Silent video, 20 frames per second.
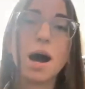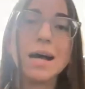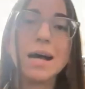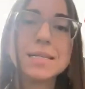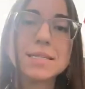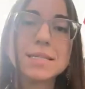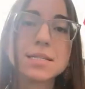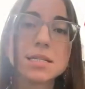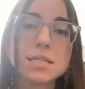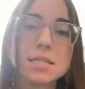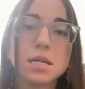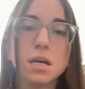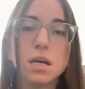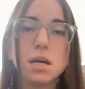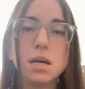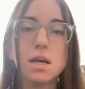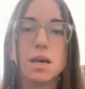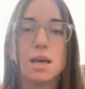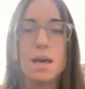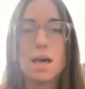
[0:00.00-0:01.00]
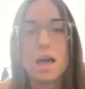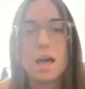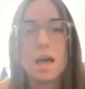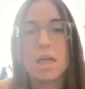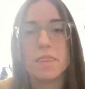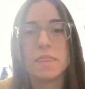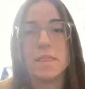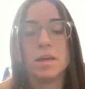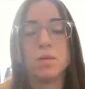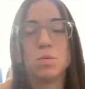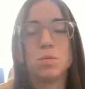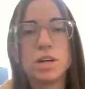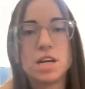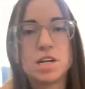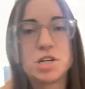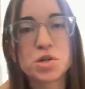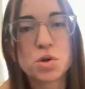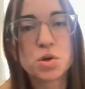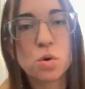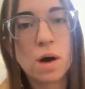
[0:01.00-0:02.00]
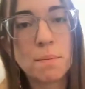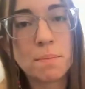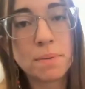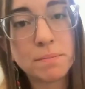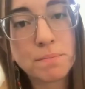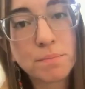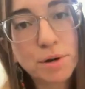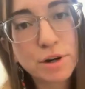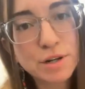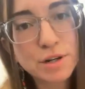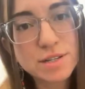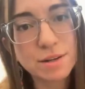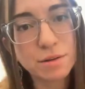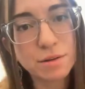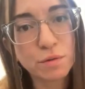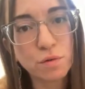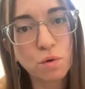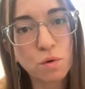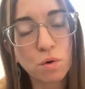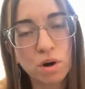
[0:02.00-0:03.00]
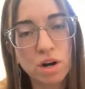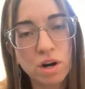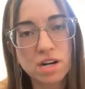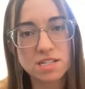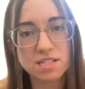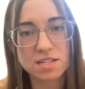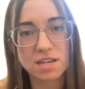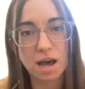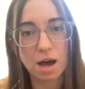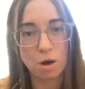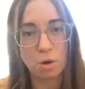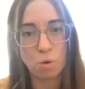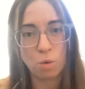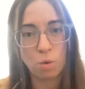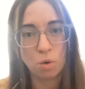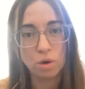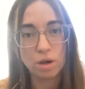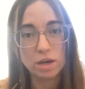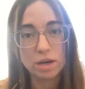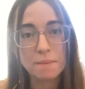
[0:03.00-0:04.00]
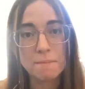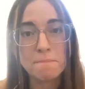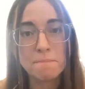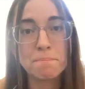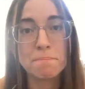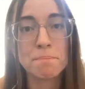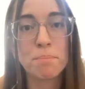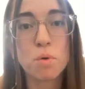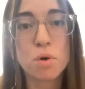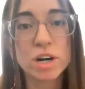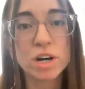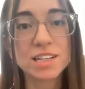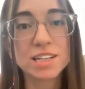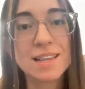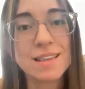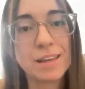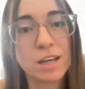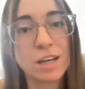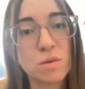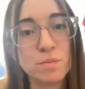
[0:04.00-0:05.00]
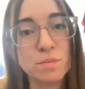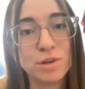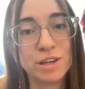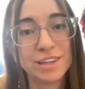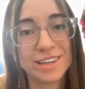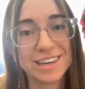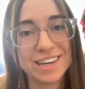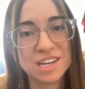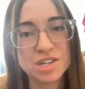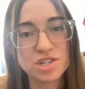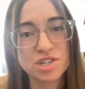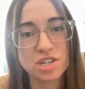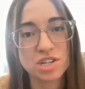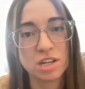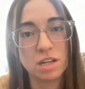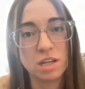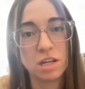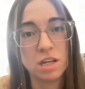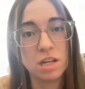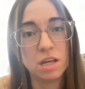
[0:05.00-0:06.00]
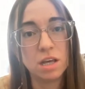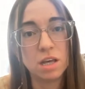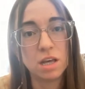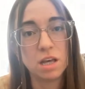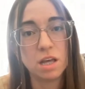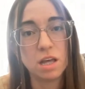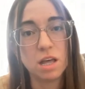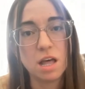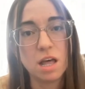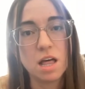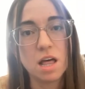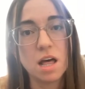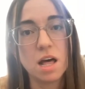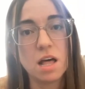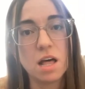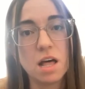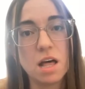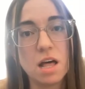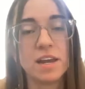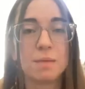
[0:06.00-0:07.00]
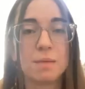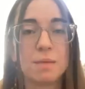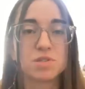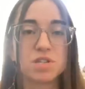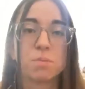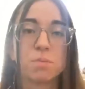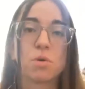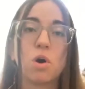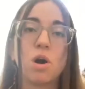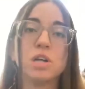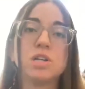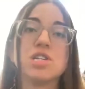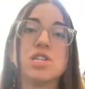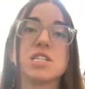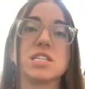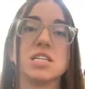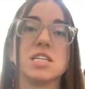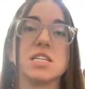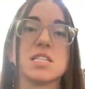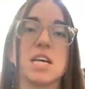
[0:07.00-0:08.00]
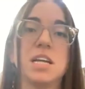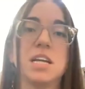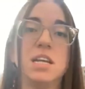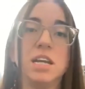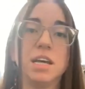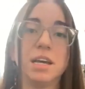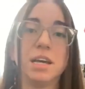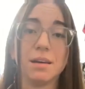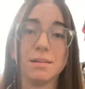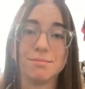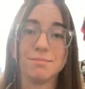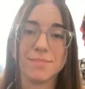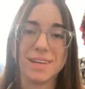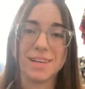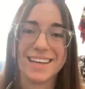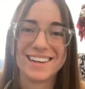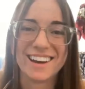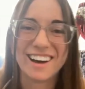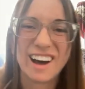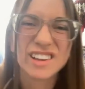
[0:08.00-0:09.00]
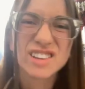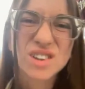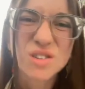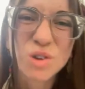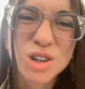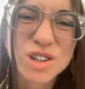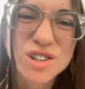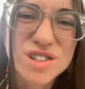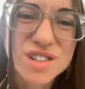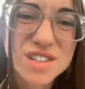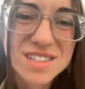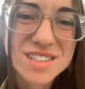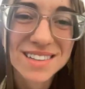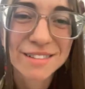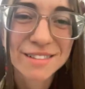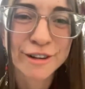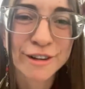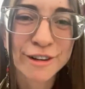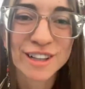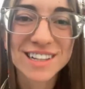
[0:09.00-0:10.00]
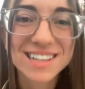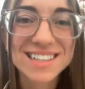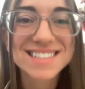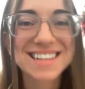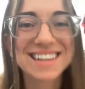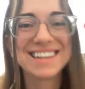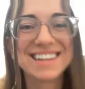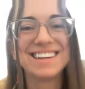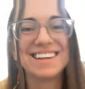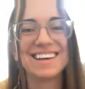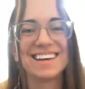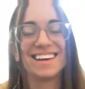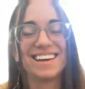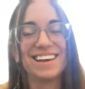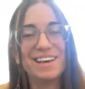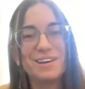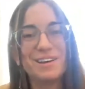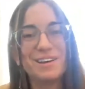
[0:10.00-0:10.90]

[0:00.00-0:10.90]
us. And then when I show up in person, of course, how important the communication that I'm subconsciously sending and unconsciously really sending